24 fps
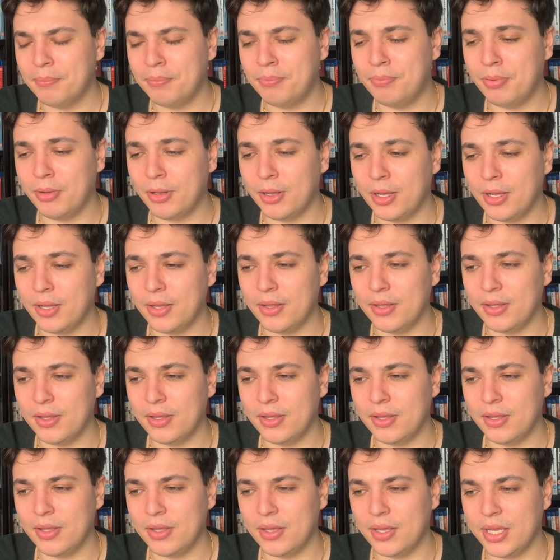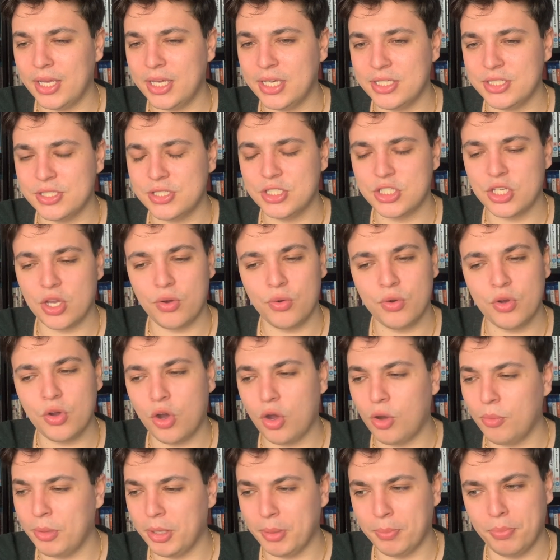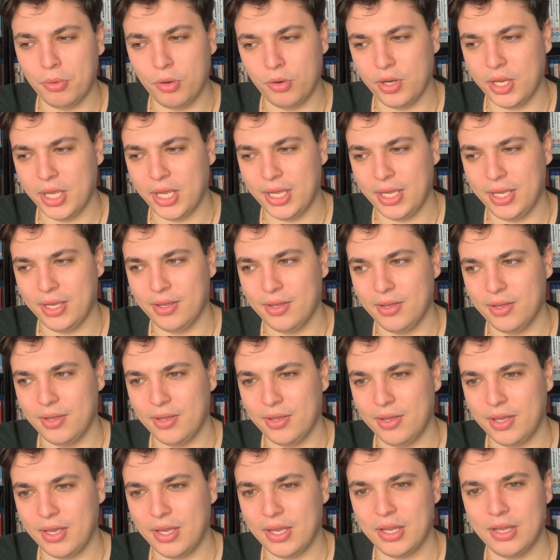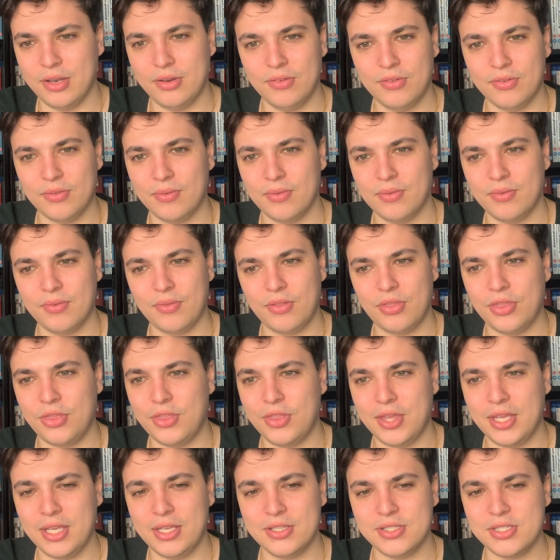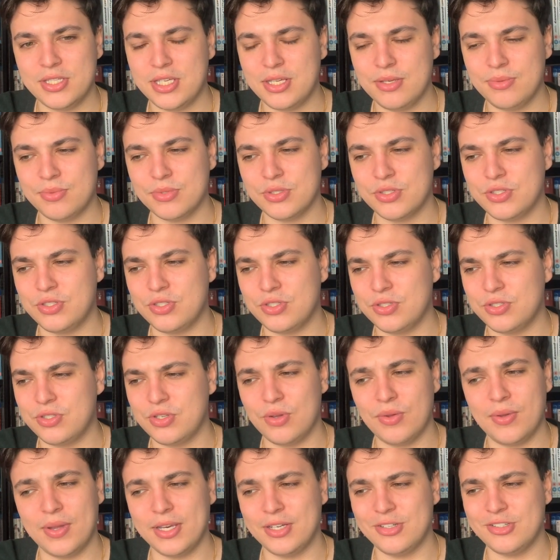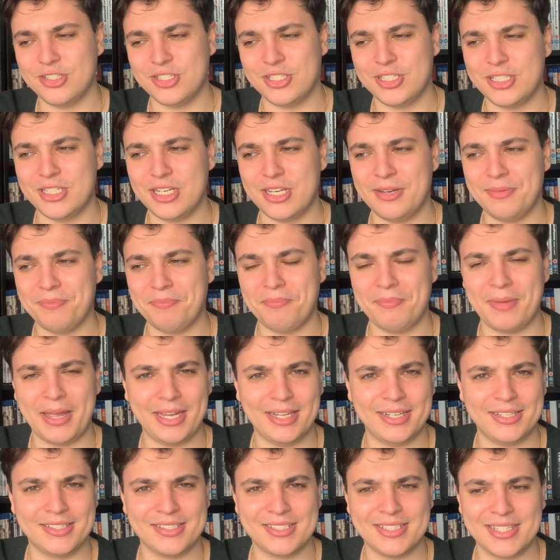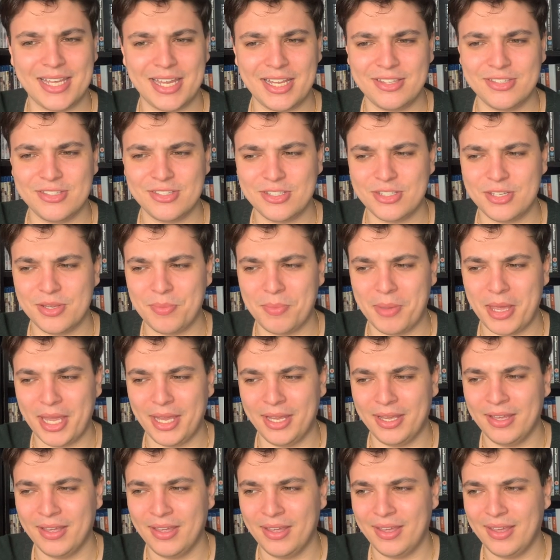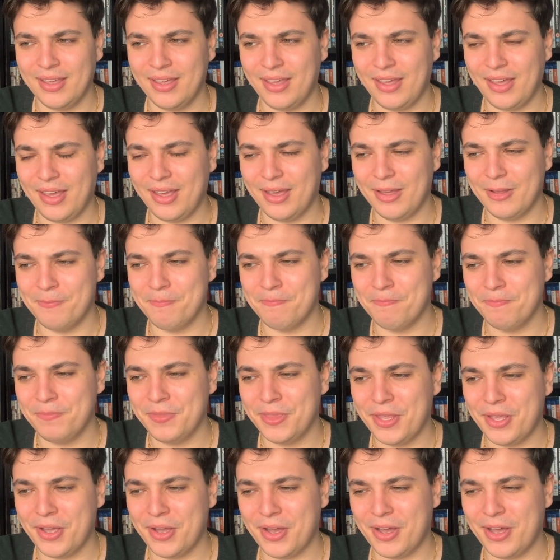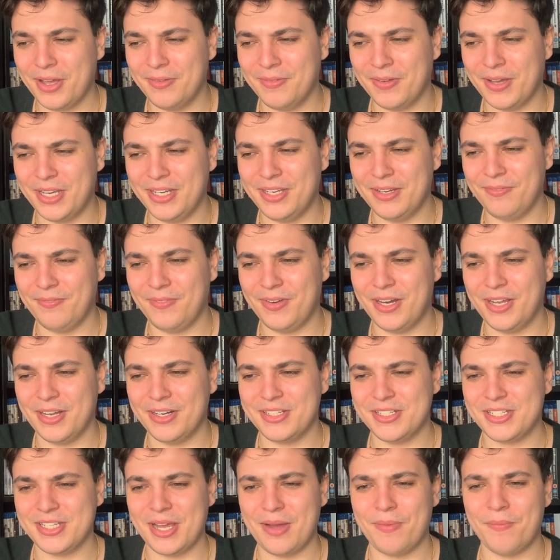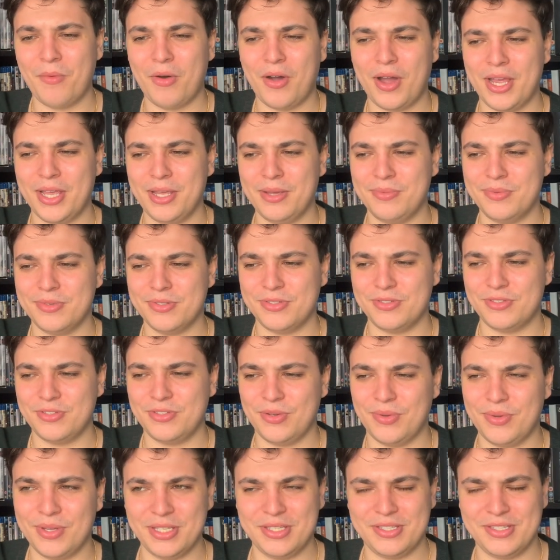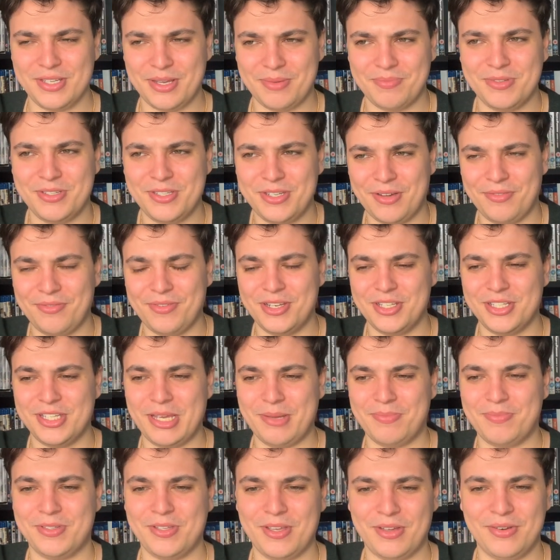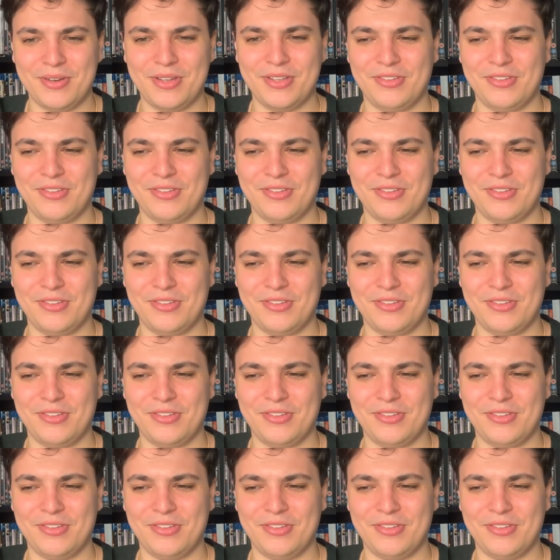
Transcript: But he's so comic booky and things he was doing just didn't make sense to me. I didn't really understand why he was doing some stuff in this episode.